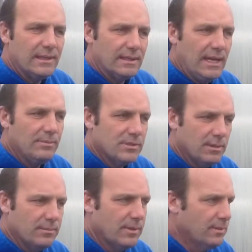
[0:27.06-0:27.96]
keeps
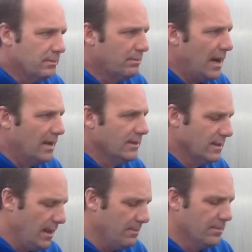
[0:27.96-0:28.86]
them binded
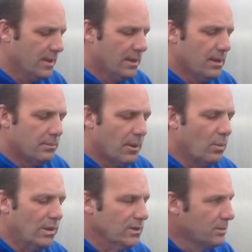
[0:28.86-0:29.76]
up. But
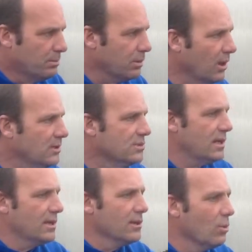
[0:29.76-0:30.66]
when you plunge
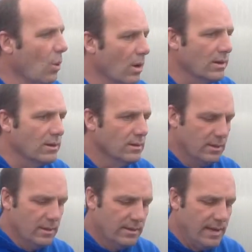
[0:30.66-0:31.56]
that in the water,
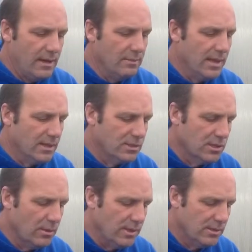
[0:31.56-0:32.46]
that'll make it
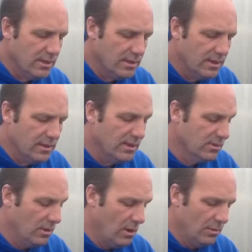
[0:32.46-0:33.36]
so easy, and then these
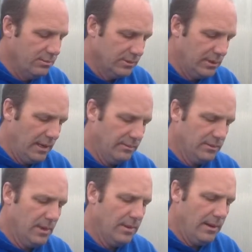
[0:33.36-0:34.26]
will
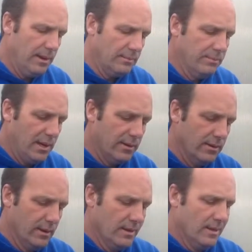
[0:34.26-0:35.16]
come out like butter.
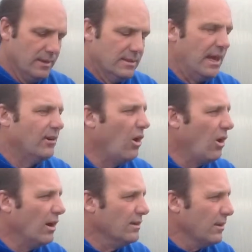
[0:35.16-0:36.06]
That
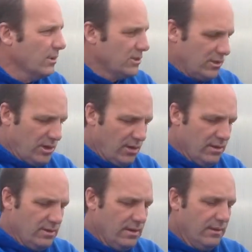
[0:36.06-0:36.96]
hard that we just
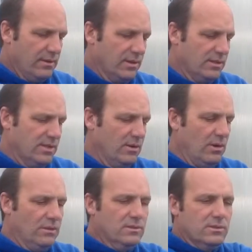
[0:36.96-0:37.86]
heard, now you're going to see it
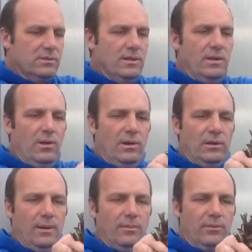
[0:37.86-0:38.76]
all
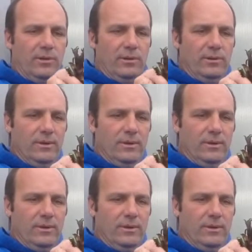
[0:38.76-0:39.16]
come through.